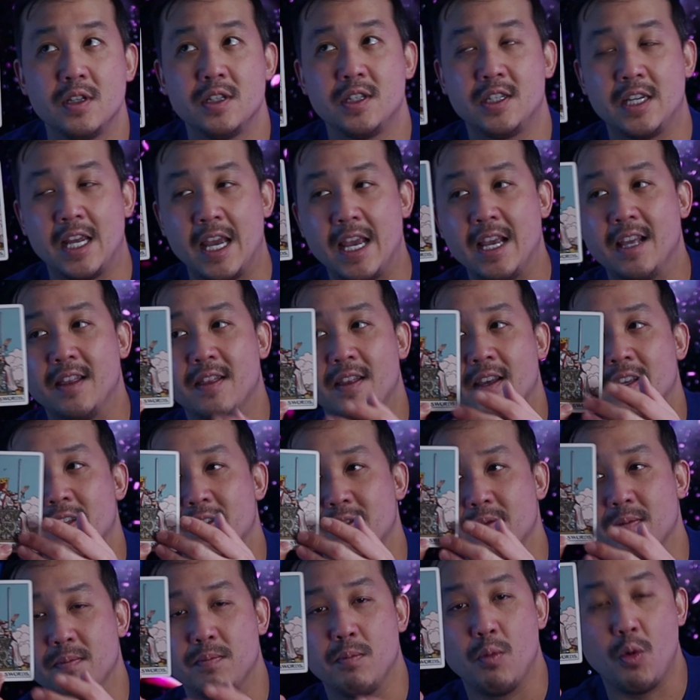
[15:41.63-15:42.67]
take
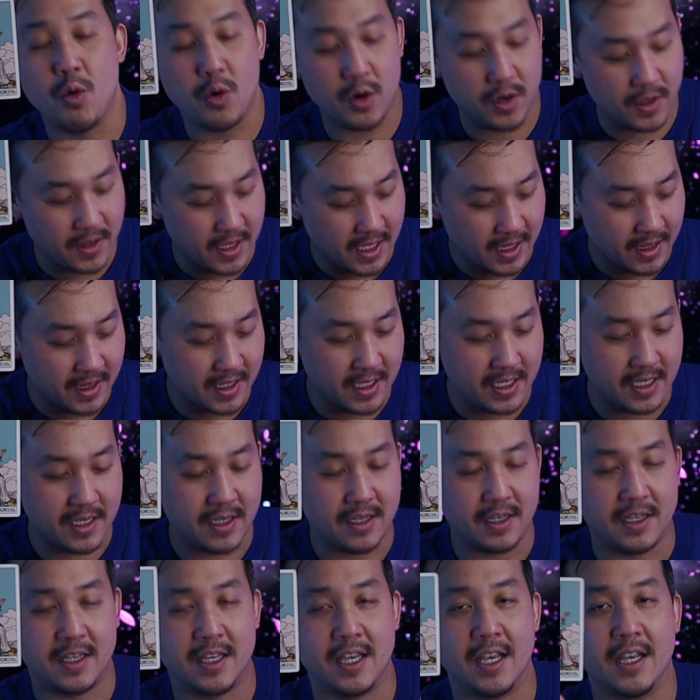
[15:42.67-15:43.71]
this more than
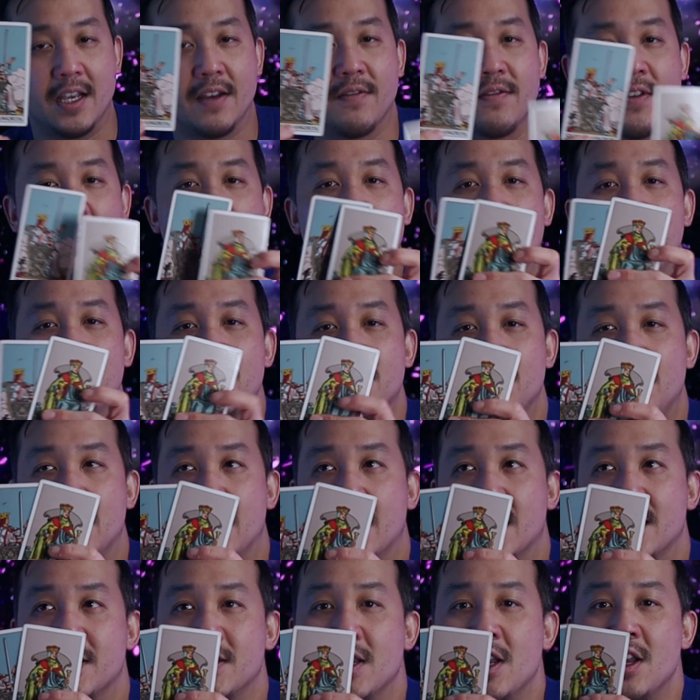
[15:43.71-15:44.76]
the King of Cups
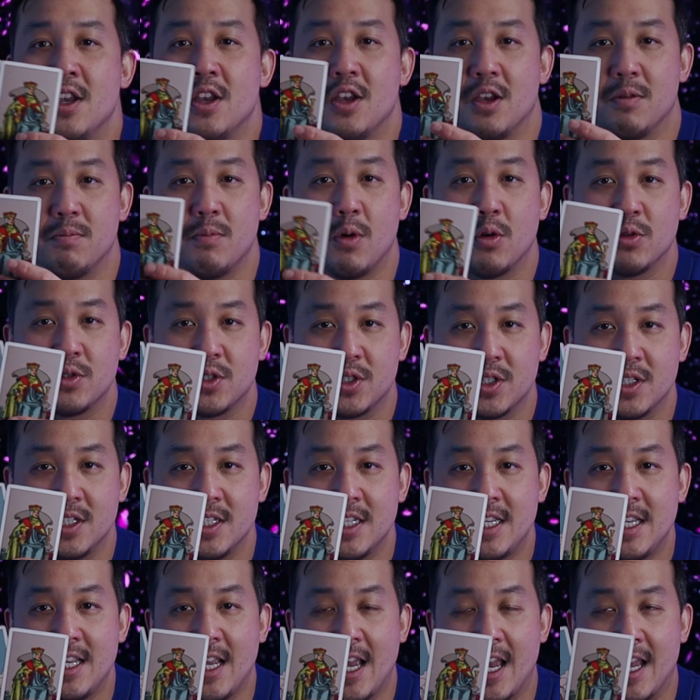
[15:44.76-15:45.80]
because
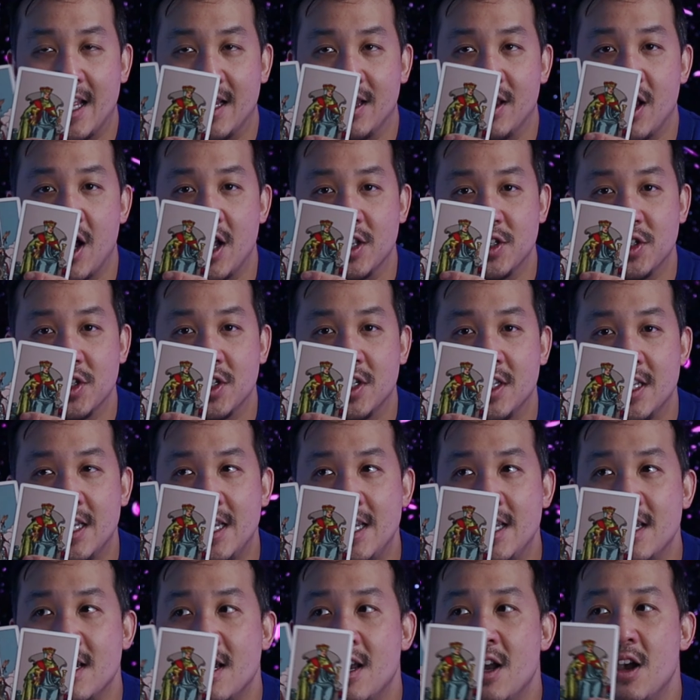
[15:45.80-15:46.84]
emotionally and
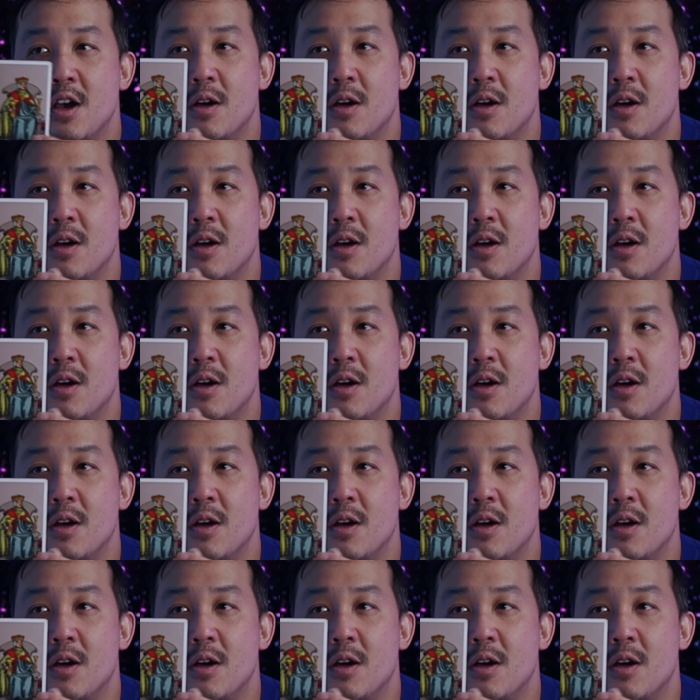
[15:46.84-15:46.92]
logically,